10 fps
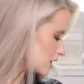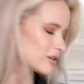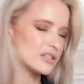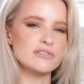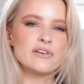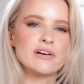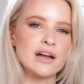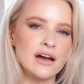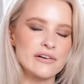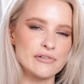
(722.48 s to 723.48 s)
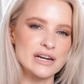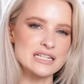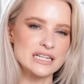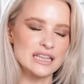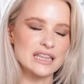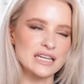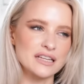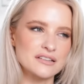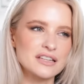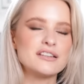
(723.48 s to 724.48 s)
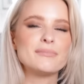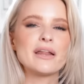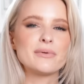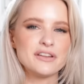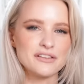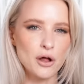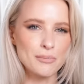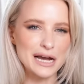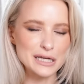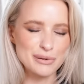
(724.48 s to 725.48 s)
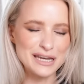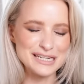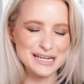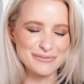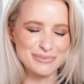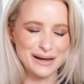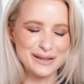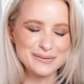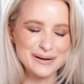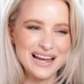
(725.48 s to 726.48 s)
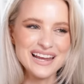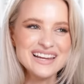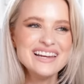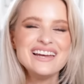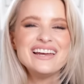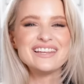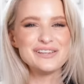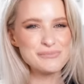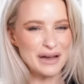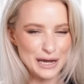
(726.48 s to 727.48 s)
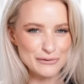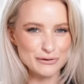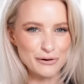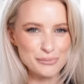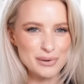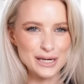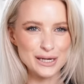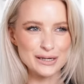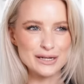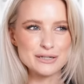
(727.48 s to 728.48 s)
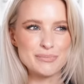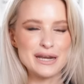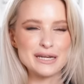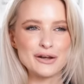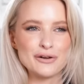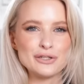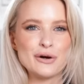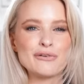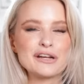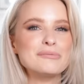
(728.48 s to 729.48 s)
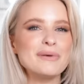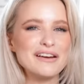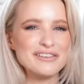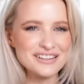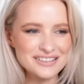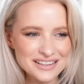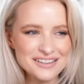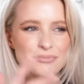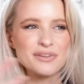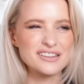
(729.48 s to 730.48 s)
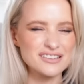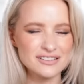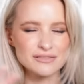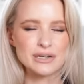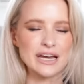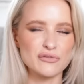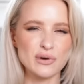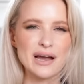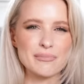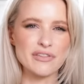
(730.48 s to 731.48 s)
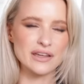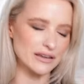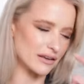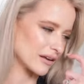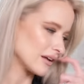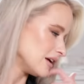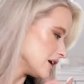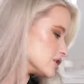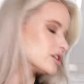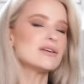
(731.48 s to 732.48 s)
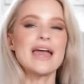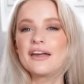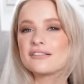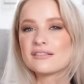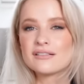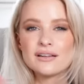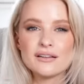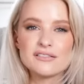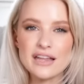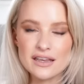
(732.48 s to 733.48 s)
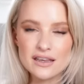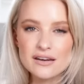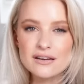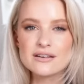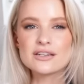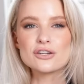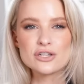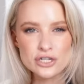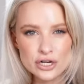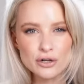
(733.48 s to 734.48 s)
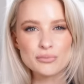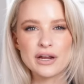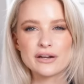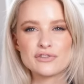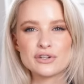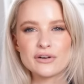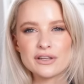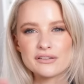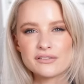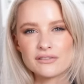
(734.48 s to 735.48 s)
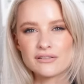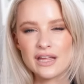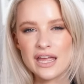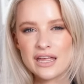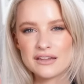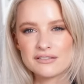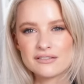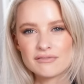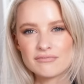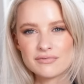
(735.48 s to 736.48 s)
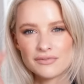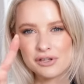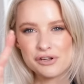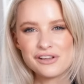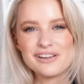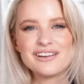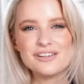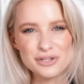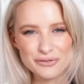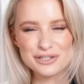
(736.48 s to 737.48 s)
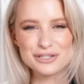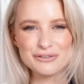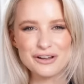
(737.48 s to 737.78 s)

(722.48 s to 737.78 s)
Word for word: Gosh, it's very hard rating things. This is, by the way, this is all my opinion, by the way. You might have your own opinion depending on your experiences, but this is just kind of what I'm thinking. So yes, second shoe brand of choice is Gianvito